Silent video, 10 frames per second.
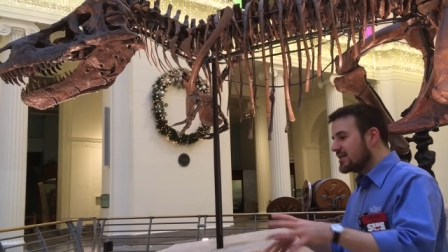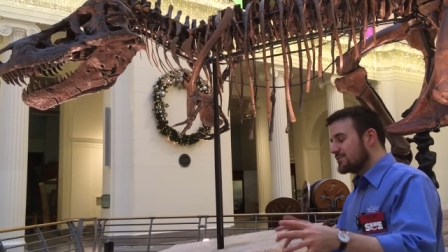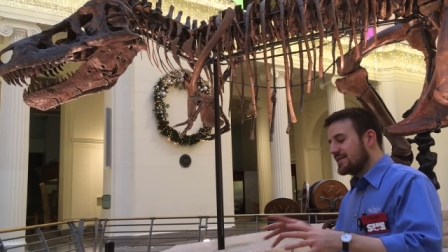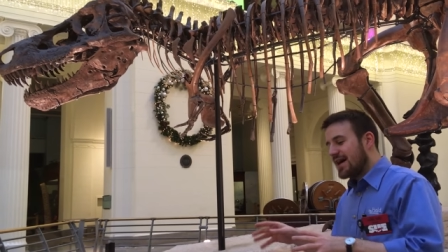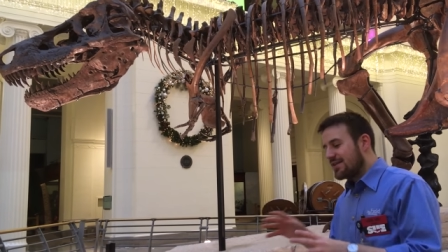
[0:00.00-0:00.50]

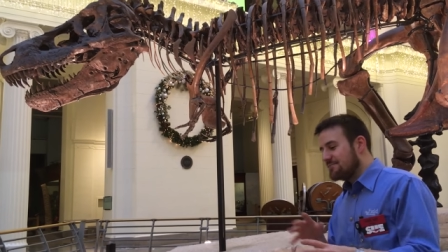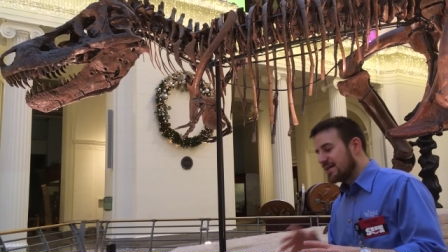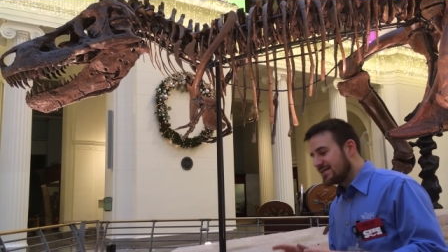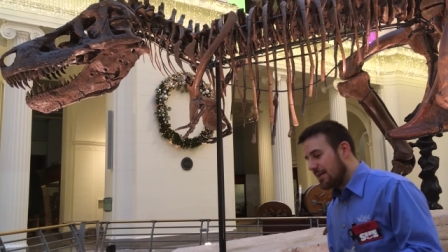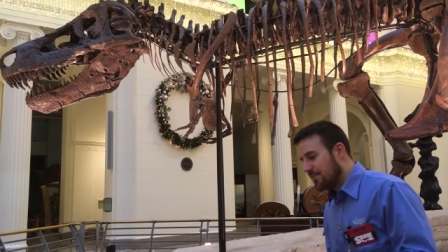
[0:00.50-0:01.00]
There was a lot of
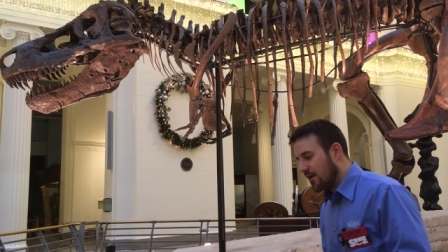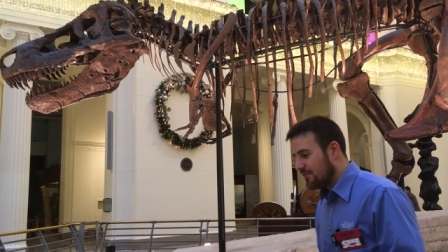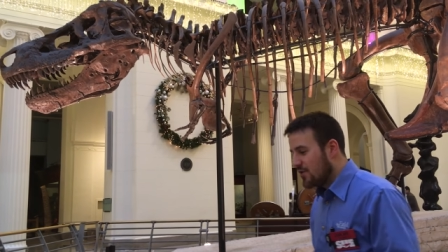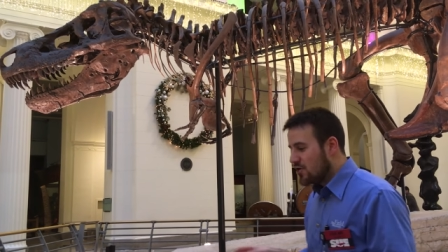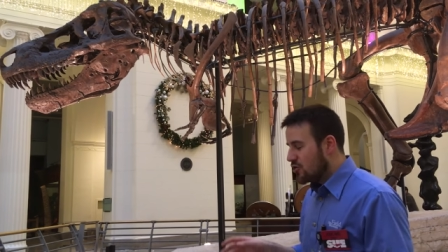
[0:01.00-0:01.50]
mix-up
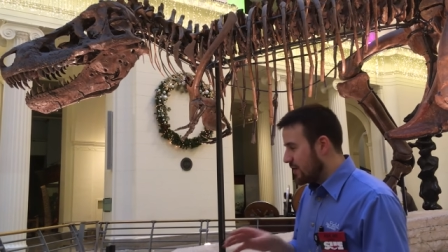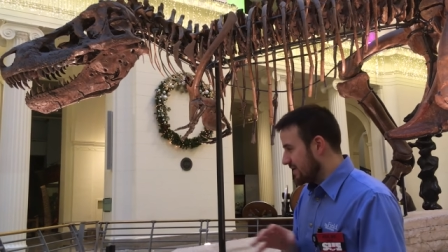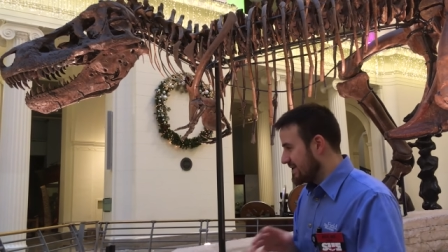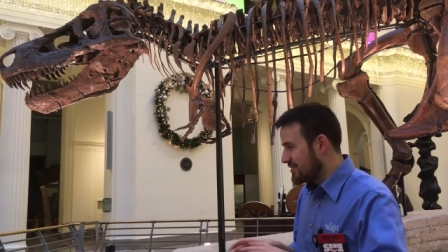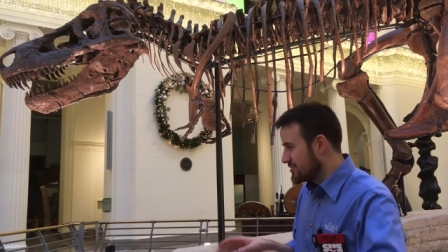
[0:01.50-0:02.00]
of who
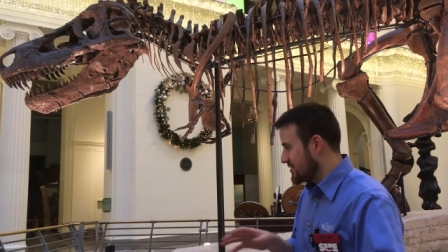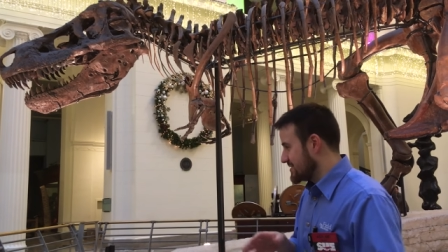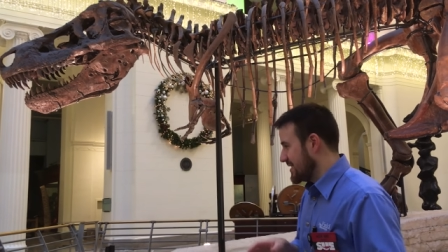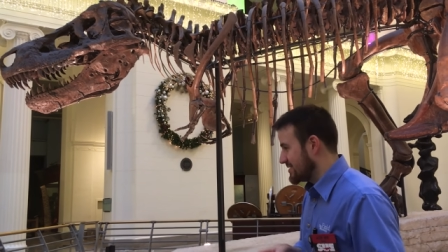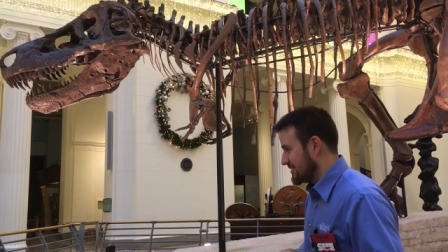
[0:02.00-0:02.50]
has legal
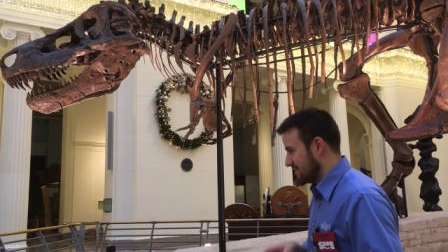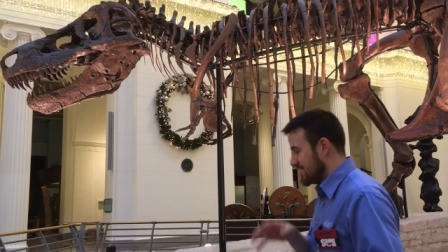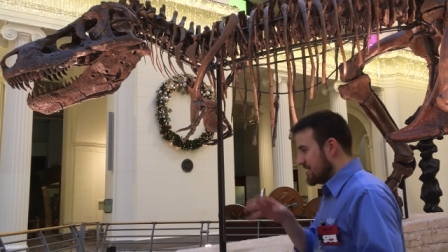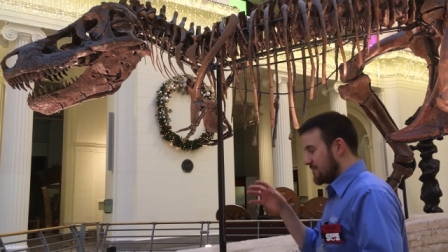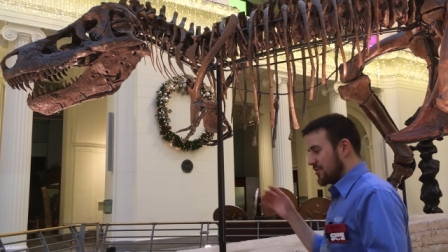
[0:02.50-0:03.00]
jurisdiction. Right.
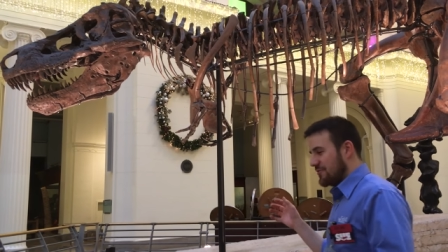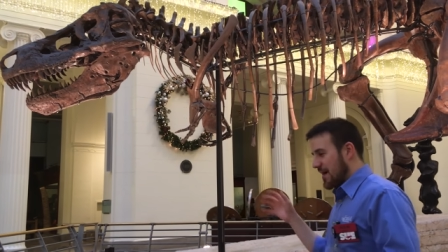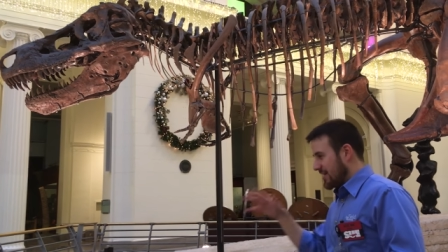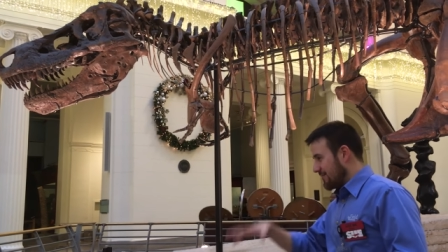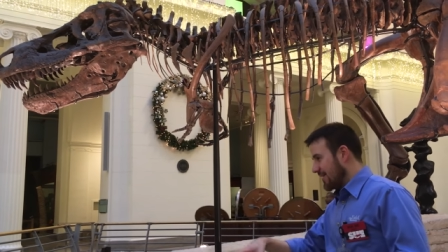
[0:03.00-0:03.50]
There's mineral
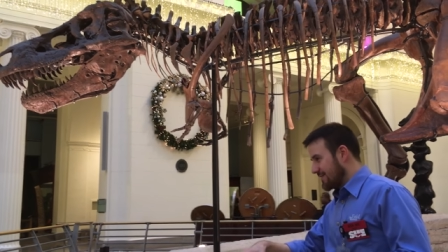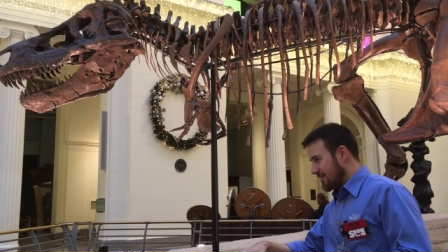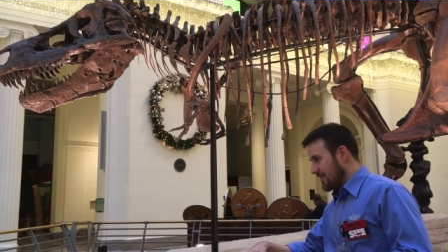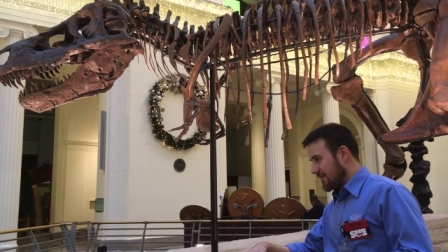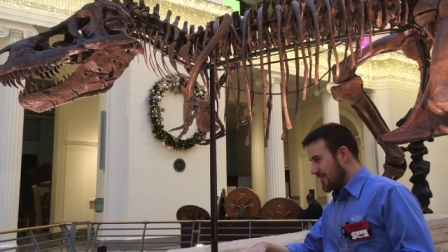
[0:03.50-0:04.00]
mining rights
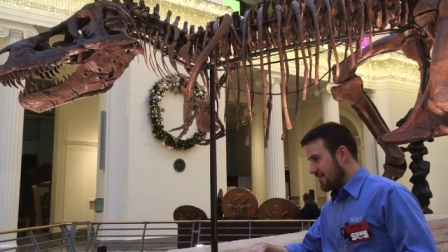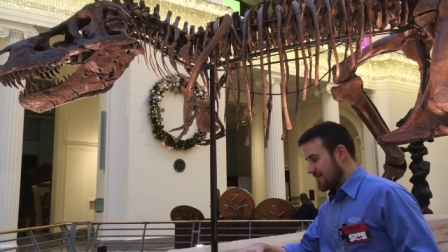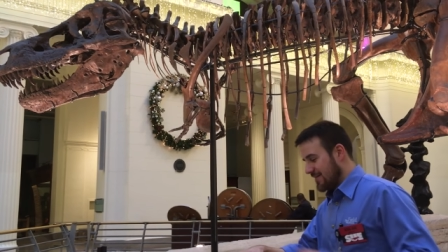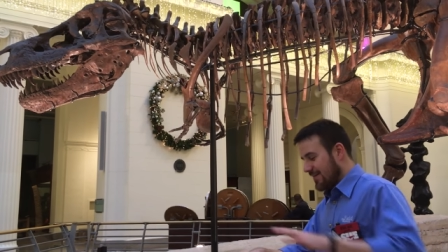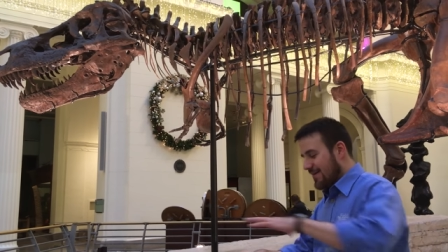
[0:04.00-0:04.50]
on the federal
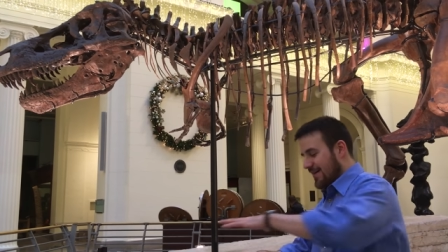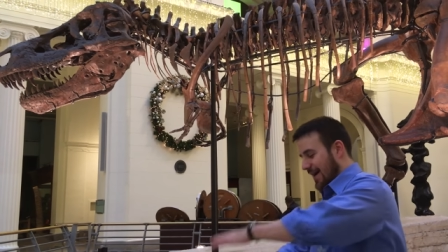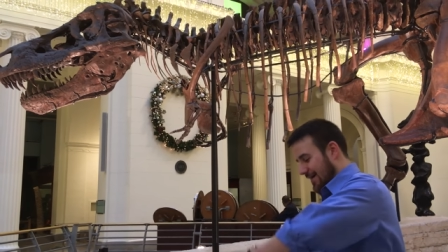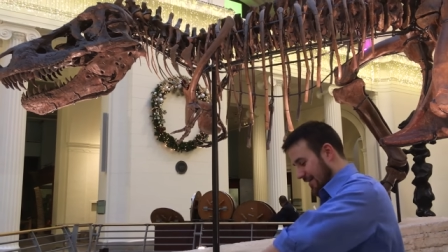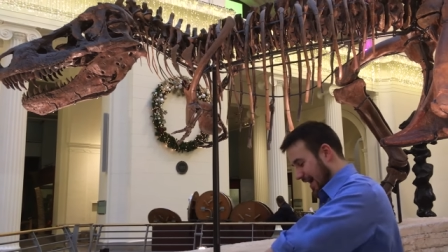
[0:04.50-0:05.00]
government,
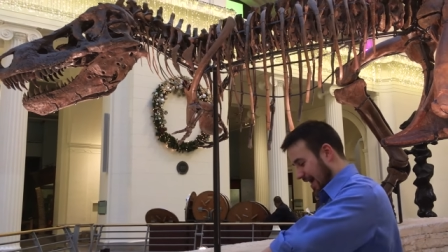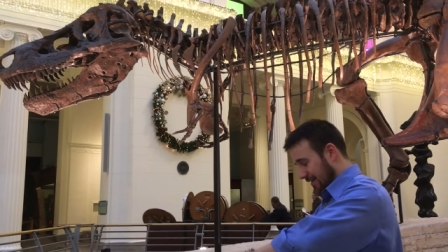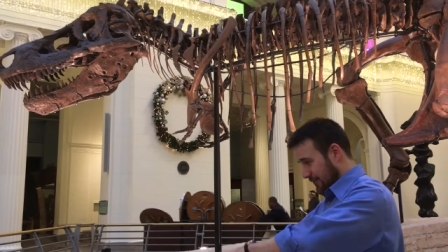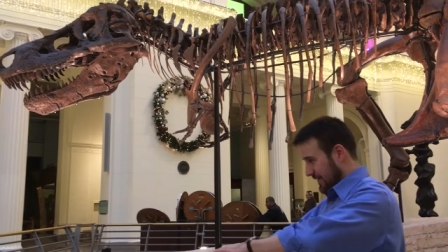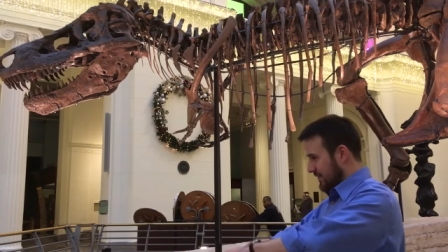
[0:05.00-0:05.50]

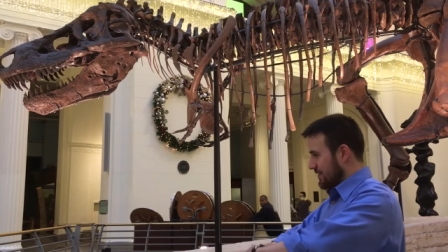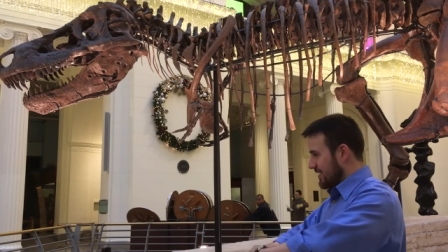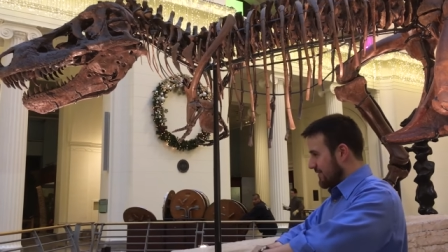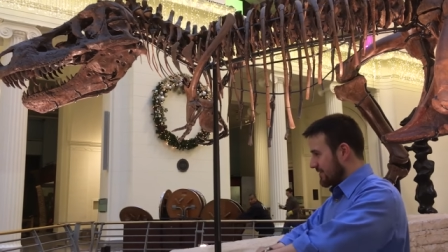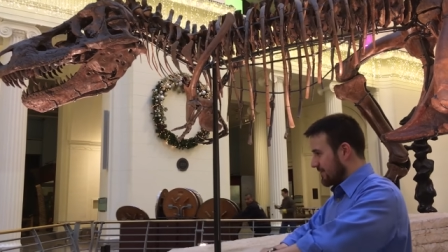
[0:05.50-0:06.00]
and with the Sioux
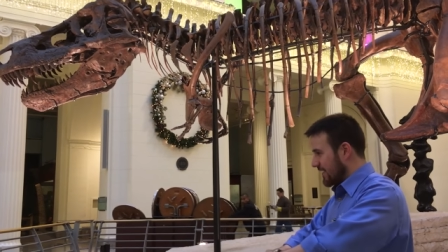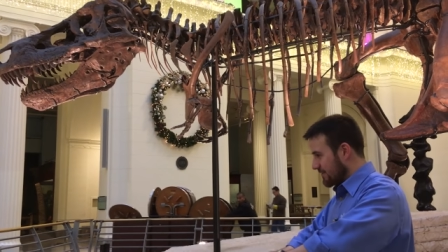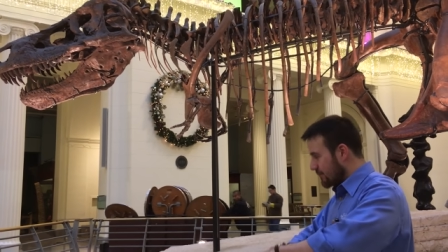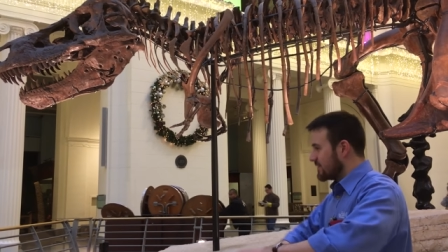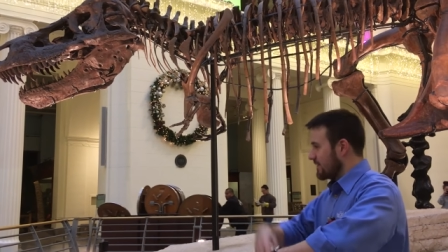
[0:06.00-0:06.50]
Indian
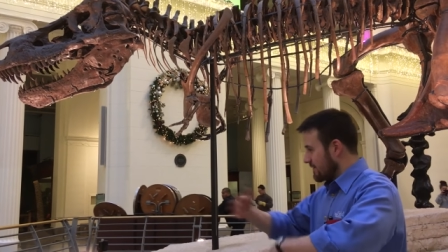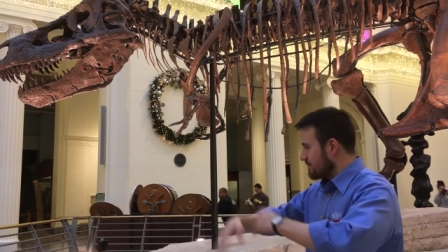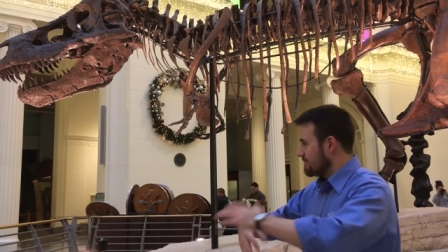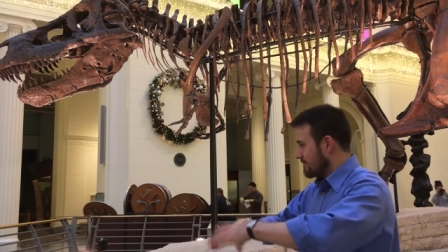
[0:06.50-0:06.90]
Reservation, which is